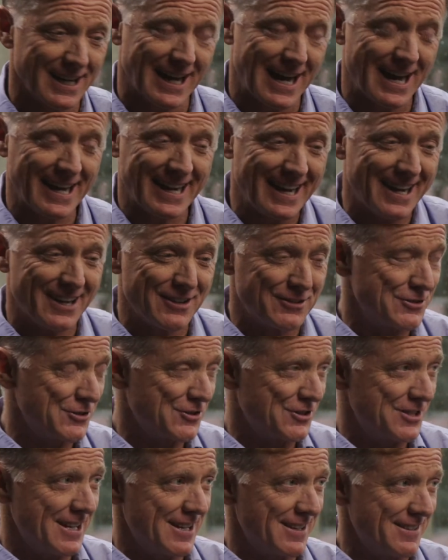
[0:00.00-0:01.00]
Like, I can't
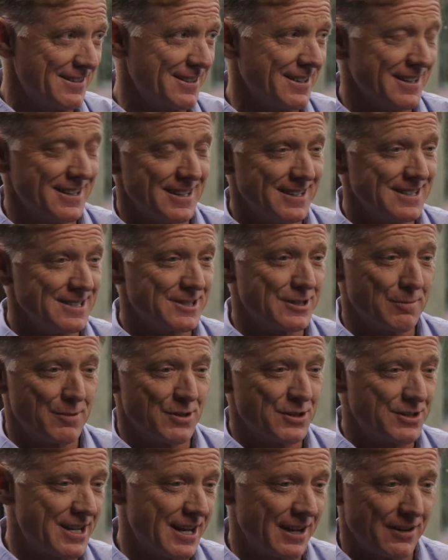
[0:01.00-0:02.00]
understand some
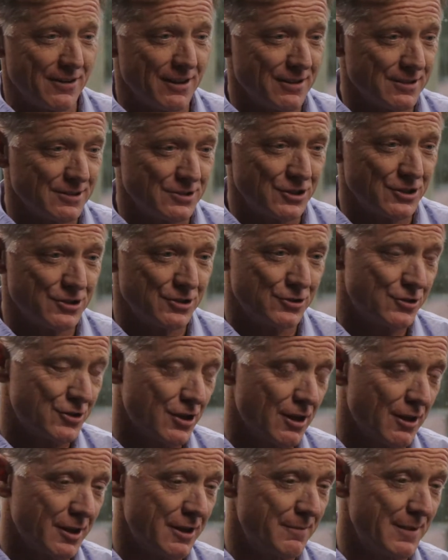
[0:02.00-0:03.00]
of the technologies you're
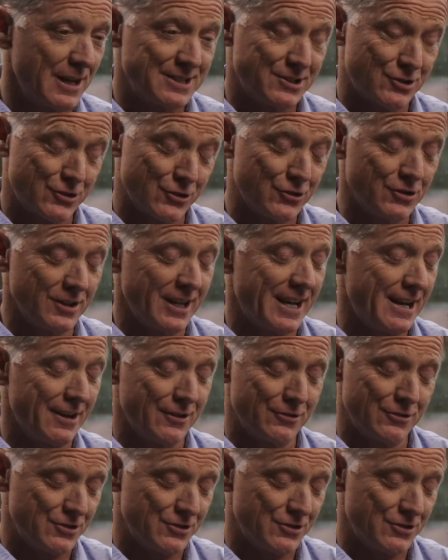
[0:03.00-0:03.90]
talking about. I certainly can't